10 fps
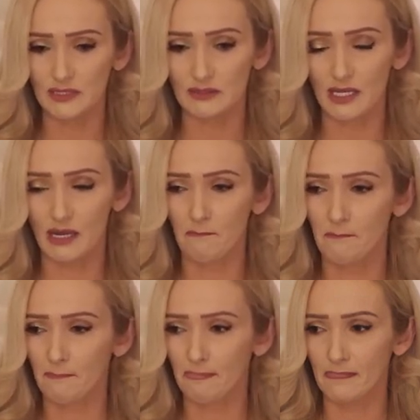It's like
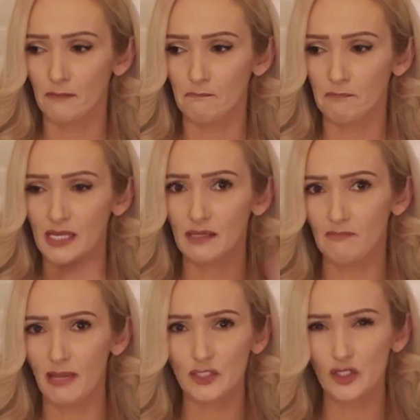big,
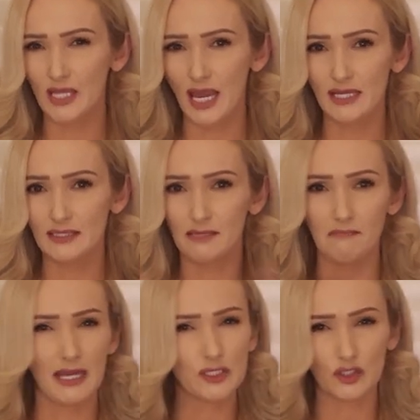major gains and
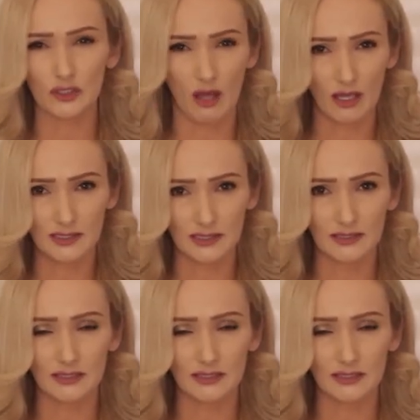major losses,